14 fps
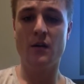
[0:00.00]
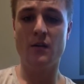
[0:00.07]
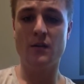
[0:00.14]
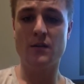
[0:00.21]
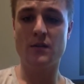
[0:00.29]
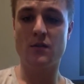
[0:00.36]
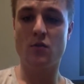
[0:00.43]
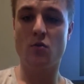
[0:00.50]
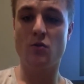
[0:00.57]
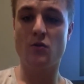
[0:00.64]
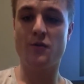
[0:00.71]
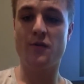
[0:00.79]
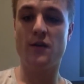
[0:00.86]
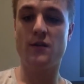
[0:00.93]
This is cause
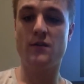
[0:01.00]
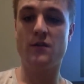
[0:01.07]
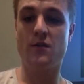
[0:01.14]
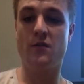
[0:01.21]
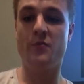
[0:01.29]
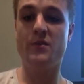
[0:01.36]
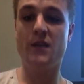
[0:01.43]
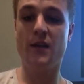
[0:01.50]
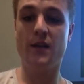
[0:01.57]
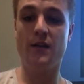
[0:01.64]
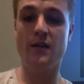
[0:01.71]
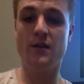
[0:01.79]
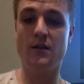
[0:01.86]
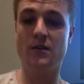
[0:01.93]
for concern,
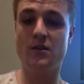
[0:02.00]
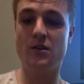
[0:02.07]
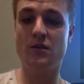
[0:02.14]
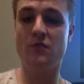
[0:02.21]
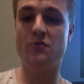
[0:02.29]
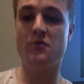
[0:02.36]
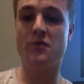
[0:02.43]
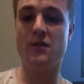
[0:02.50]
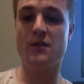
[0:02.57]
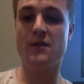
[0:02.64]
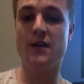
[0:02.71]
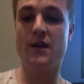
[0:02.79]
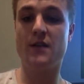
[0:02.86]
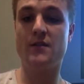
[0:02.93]
particularly in children, as
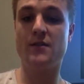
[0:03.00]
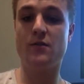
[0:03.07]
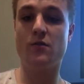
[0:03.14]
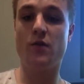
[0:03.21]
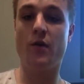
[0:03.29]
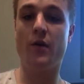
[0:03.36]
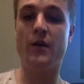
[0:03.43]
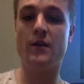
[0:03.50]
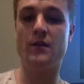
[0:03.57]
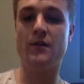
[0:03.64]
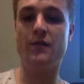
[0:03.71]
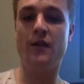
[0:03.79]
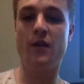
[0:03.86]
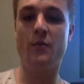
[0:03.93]
they are still growing and
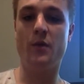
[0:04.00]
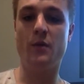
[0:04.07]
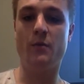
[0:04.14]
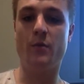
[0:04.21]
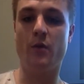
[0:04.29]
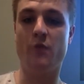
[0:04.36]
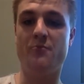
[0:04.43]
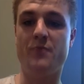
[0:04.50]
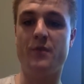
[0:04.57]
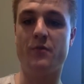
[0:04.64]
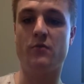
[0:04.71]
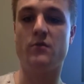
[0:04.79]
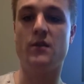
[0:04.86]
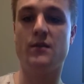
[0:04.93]
developing bone
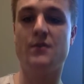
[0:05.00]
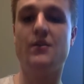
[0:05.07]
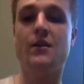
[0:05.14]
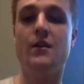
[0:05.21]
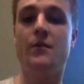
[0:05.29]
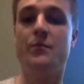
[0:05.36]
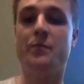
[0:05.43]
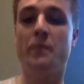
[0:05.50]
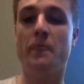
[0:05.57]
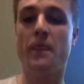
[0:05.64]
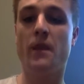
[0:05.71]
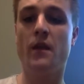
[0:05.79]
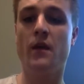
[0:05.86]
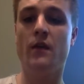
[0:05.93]
mineral density.
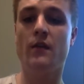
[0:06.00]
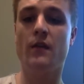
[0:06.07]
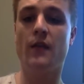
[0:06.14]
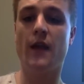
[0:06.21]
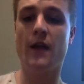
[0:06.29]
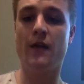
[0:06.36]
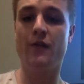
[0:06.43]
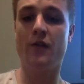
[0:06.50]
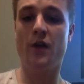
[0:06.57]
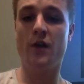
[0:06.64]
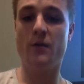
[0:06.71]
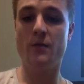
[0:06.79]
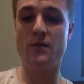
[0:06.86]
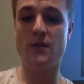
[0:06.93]
The lack of
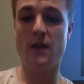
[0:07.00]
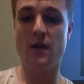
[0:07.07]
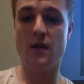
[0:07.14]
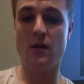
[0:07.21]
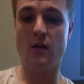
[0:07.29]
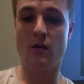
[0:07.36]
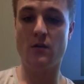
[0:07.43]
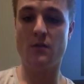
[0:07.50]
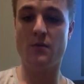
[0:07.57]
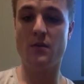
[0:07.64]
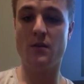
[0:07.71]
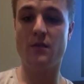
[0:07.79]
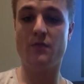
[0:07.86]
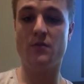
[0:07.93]
vitamin D can
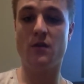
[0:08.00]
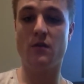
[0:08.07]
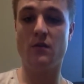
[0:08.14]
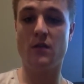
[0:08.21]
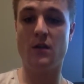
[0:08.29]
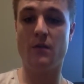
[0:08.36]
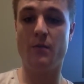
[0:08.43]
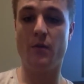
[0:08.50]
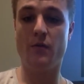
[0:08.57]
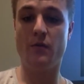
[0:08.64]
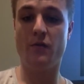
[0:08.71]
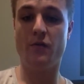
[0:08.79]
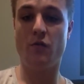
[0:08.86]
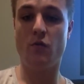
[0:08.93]
ultimately result in a bone
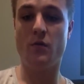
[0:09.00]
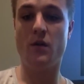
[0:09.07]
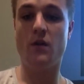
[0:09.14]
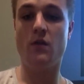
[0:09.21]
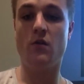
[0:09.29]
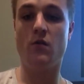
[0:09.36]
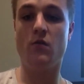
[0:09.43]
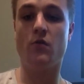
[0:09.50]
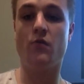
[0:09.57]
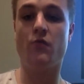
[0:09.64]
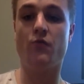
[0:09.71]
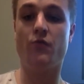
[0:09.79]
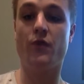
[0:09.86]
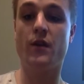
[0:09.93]
deformity called
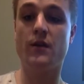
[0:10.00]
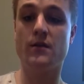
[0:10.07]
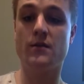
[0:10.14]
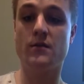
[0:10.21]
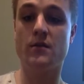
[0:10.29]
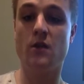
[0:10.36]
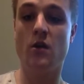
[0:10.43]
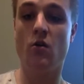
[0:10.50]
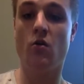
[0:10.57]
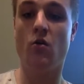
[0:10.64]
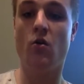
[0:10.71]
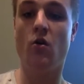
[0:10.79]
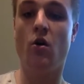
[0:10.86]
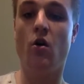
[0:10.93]
rickets
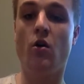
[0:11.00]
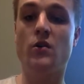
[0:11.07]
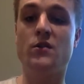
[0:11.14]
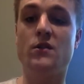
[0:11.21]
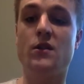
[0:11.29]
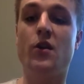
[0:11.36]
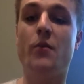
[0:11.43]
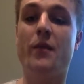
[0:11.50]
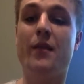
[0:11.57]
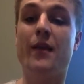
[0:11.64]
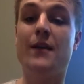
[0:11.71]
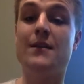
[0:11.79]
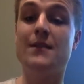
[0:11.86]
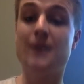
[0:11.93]
or
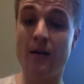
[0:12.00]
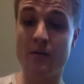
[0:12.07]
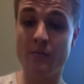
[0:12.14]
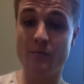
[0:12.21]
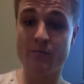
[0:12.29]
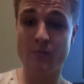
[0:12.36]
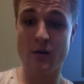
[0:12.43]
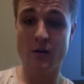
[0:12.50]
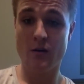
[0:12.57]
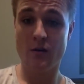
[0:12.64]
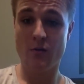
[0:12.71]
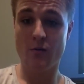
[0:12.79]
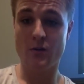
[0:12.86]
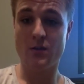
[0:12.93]
osteomalacia,
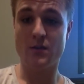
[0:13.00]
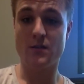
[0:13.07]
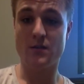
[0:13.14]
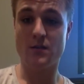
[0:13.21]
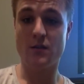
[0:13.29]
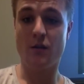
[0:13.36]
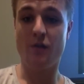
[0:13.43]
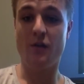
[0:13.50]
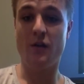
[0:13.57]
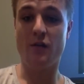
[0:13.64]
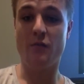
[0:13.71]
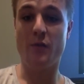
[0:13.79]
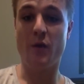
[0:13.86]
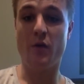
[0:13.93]
which is the softening
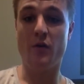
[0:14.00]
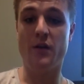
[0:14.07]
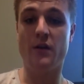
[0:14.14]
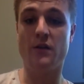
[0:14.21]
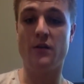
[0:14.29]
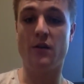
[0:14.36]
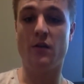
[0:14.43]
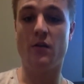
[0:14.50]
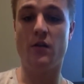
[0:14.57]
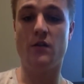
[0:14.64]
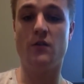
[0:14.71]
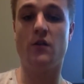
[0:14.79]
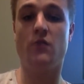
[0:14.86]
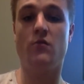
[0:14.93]
of bone in
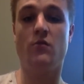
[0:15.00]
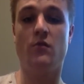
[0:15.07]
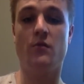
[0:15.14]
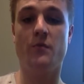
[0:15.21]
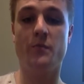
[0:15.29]
adulthood.